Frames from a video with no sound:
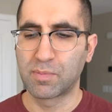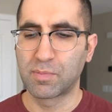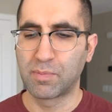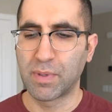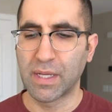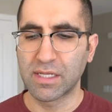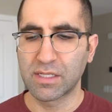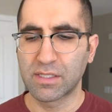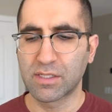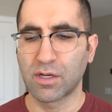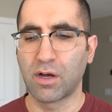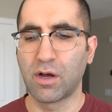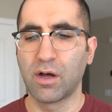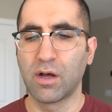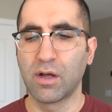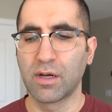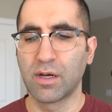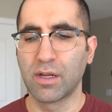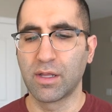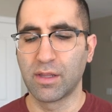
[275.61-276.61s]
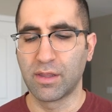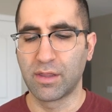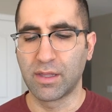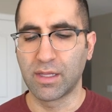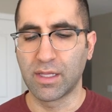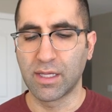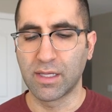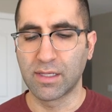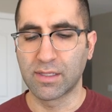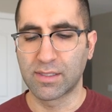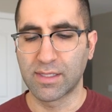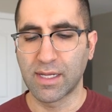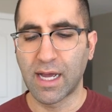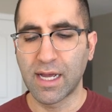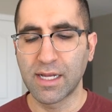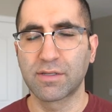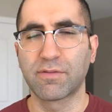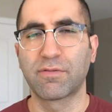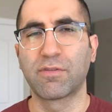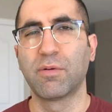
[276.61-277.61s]
based on the
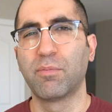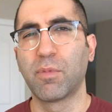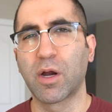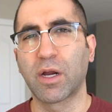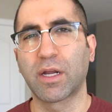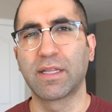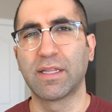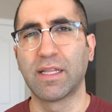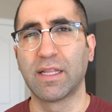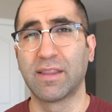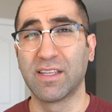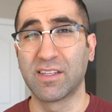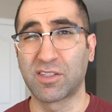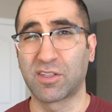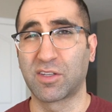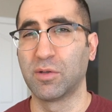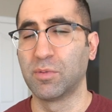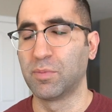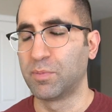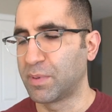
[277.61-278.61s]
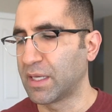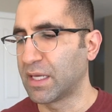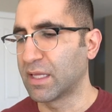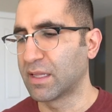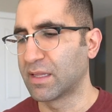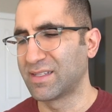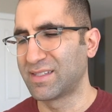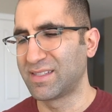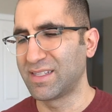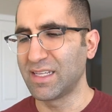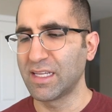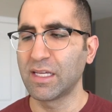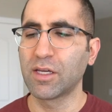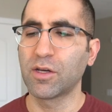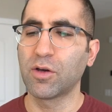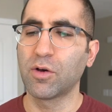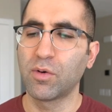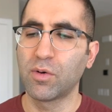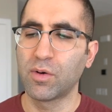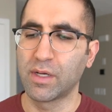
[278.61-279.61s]
size of the market that this could be, the
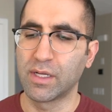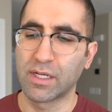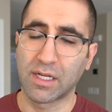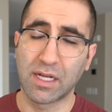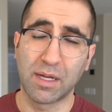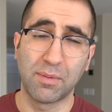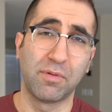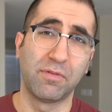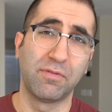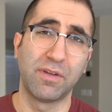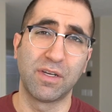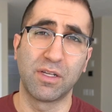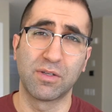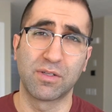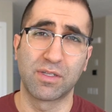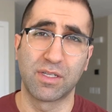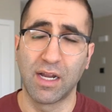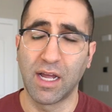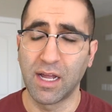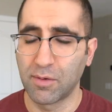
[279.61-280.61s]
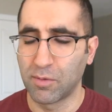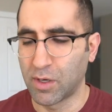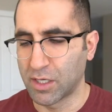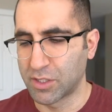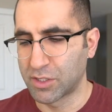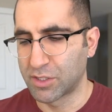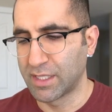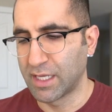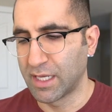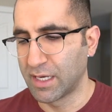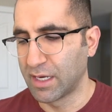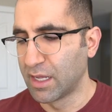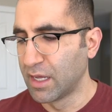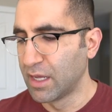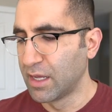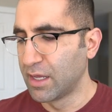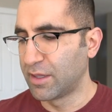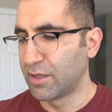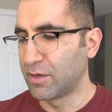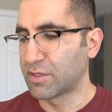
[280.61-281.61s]
CEO in a couple of videos that I watched said
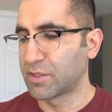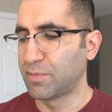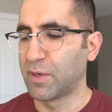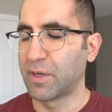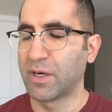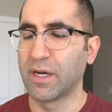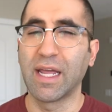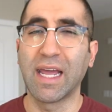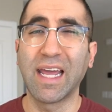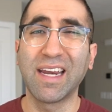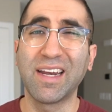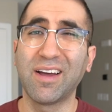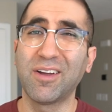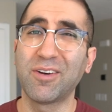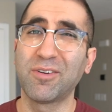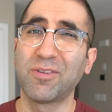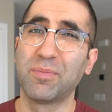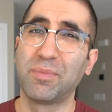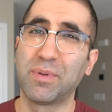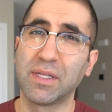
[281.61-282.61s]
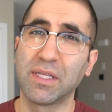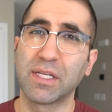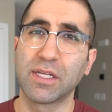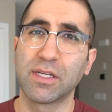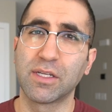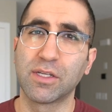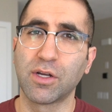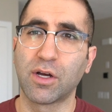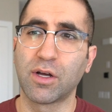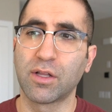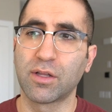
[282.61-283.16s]
there's about an $800 billion